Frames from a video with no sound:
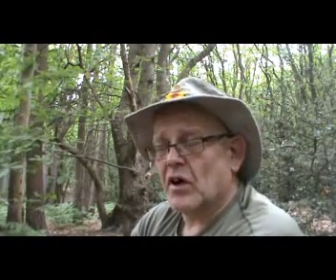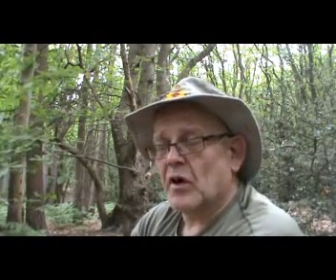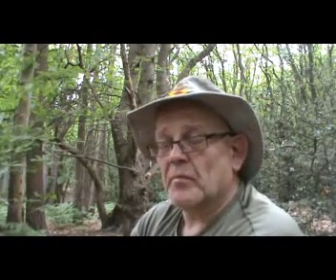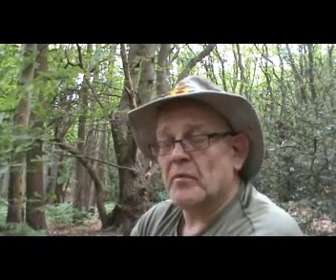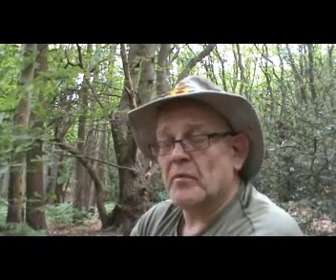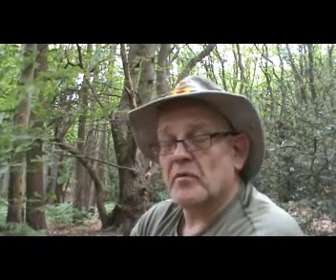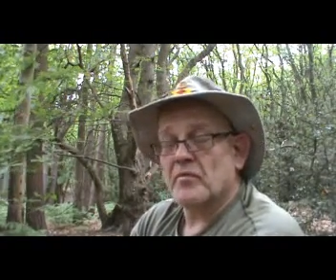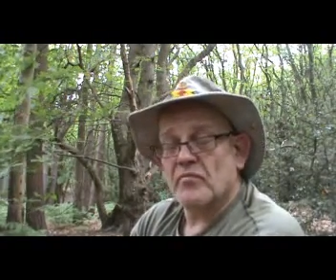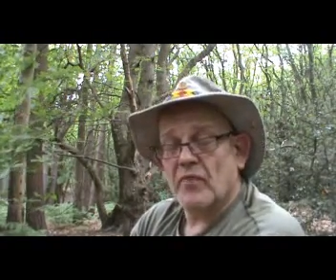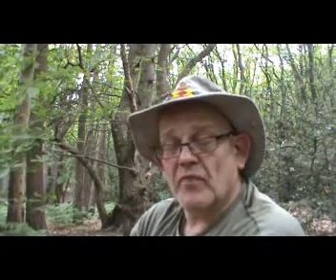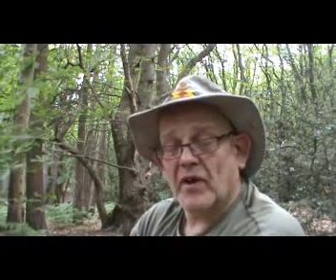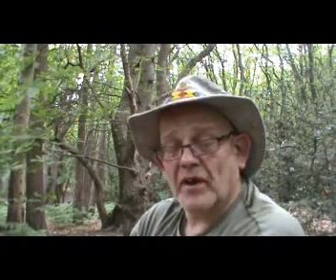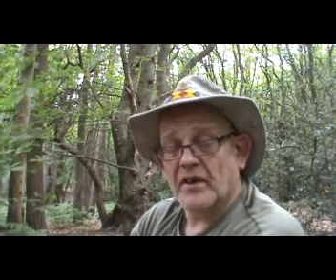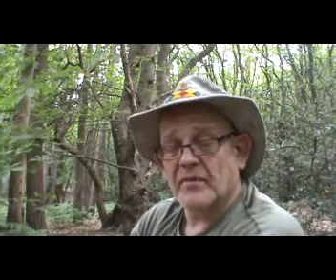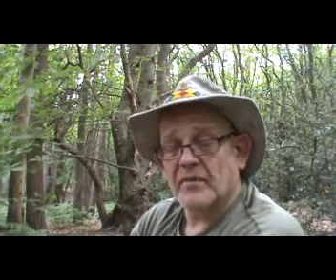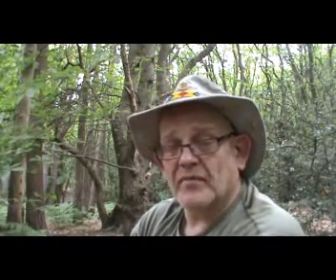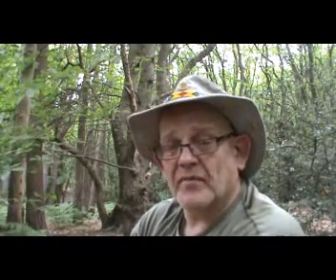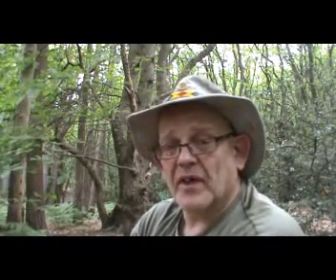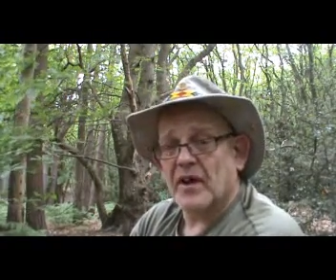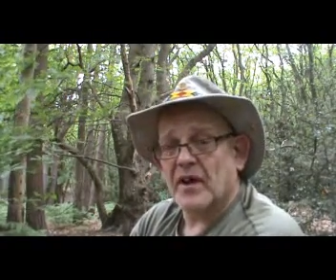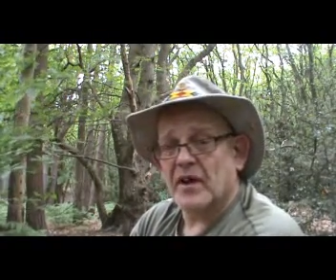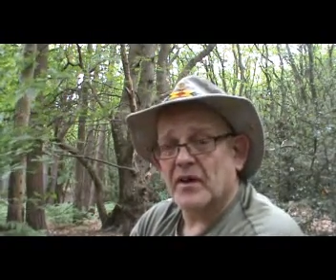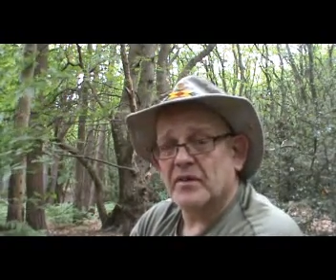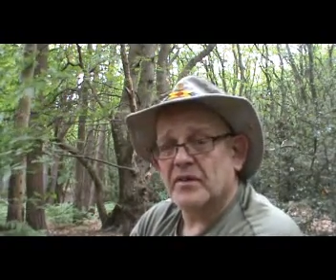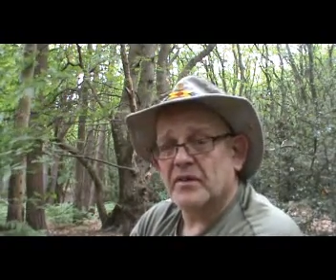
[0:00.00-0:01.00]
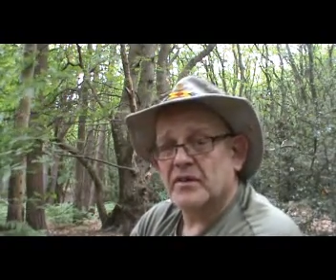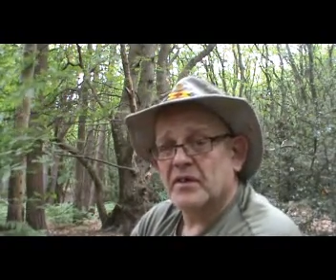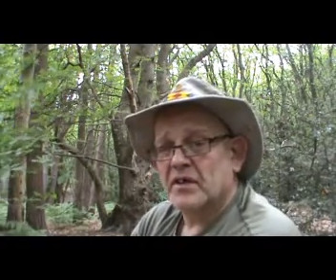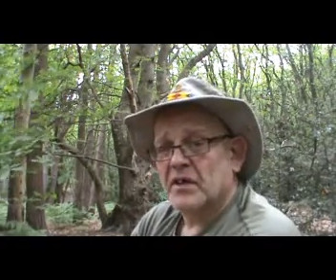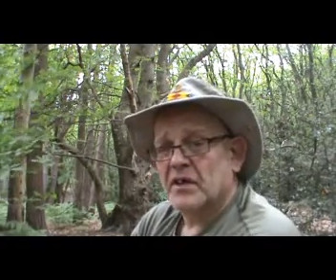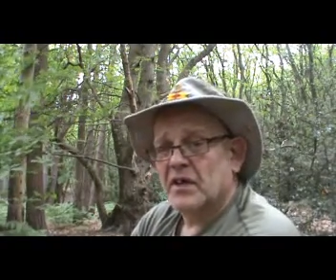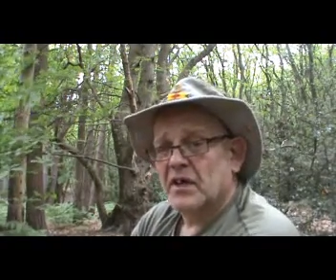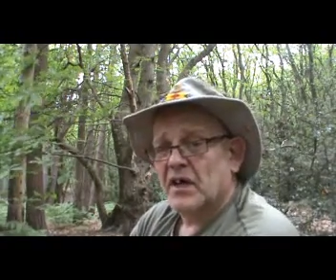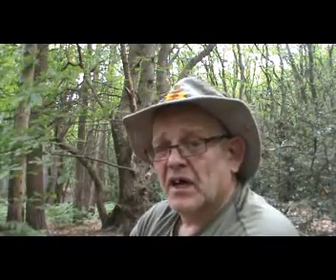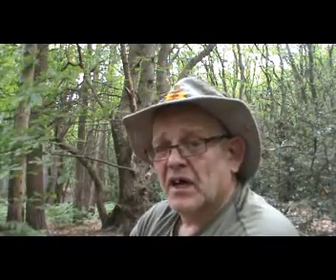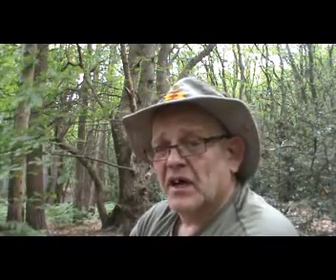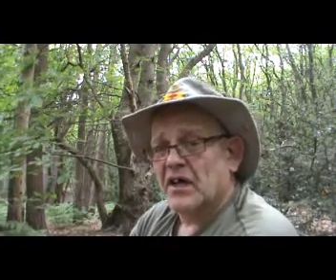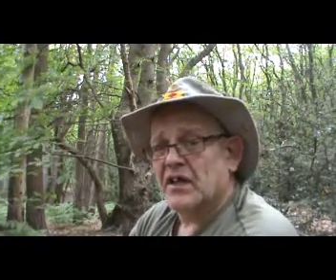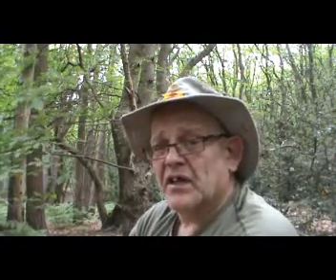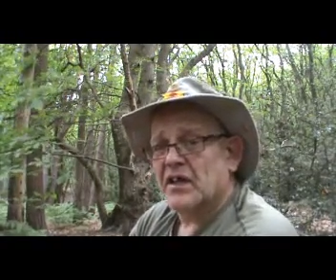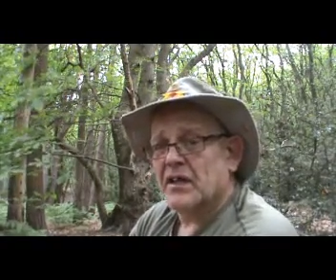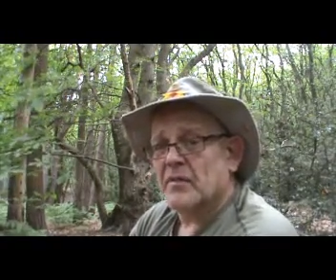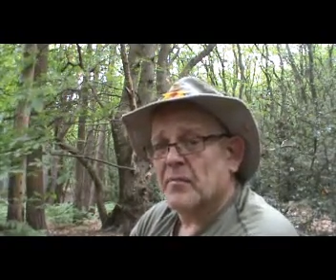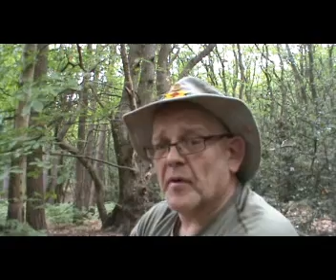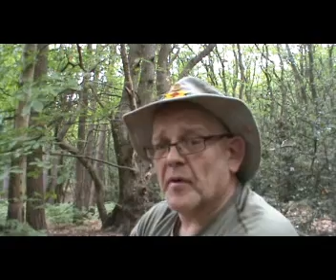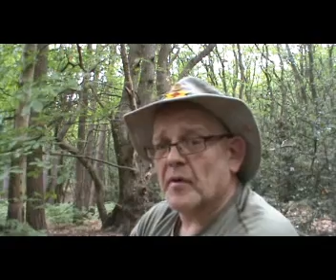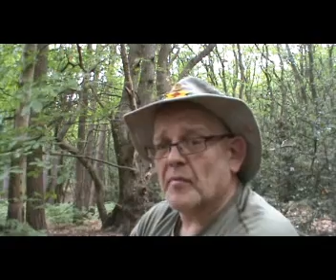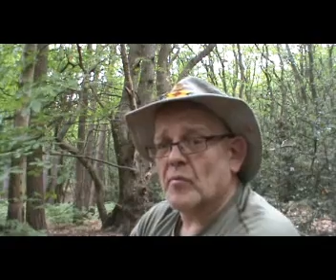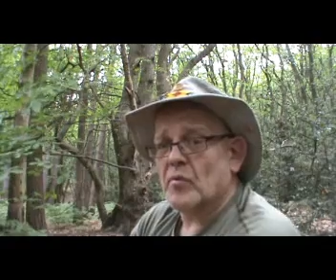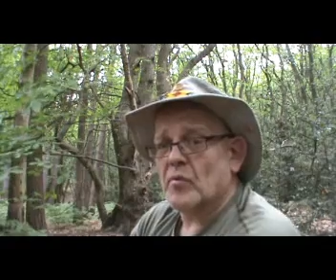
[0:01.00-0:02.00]
I'll be running round a
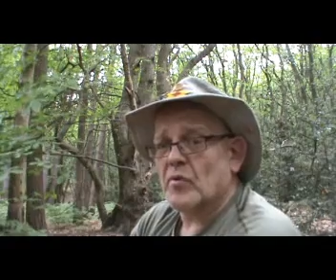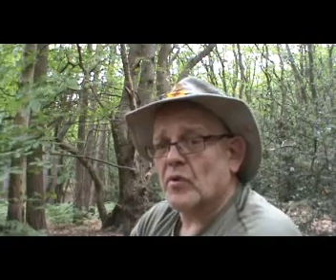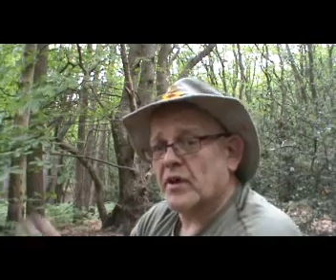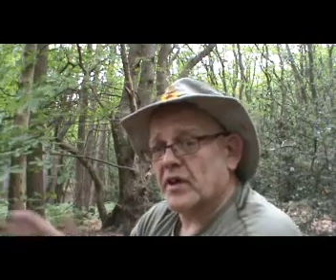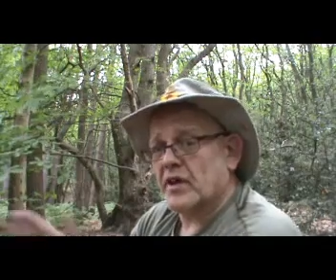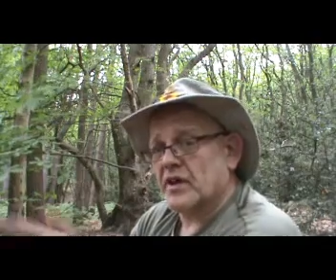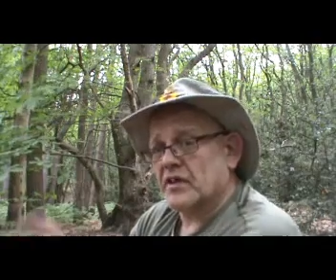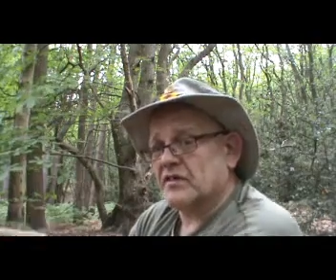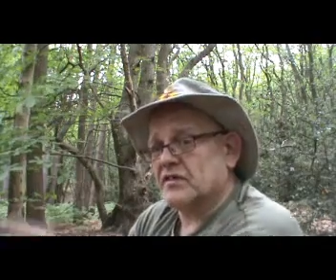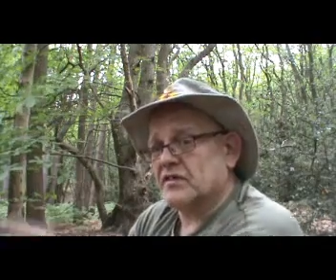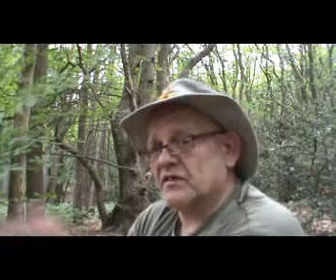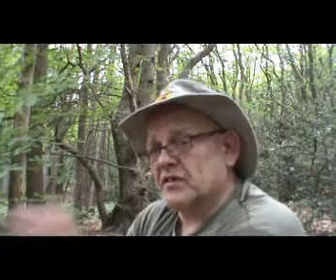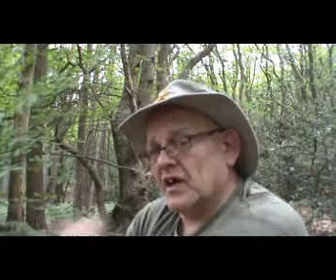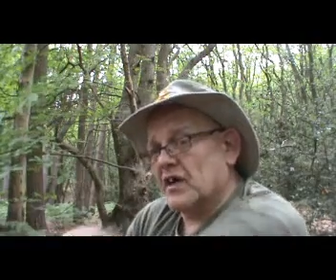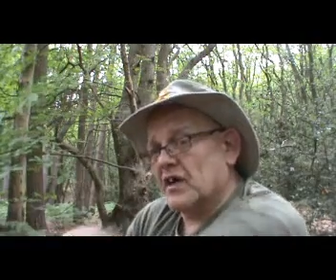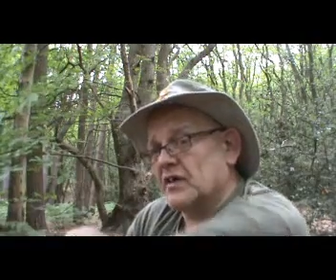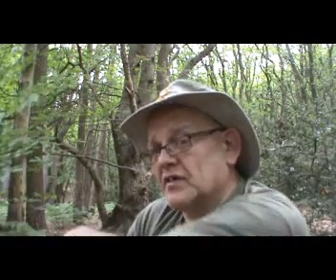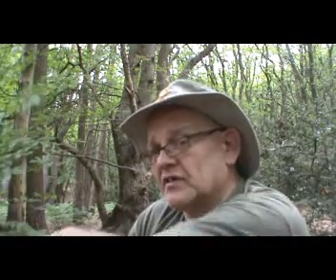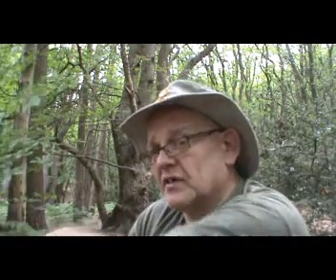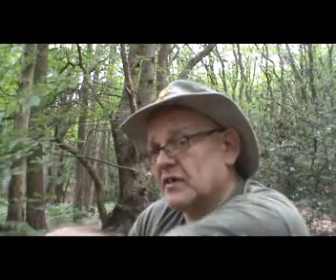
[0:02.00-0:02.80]
little bit more kit today.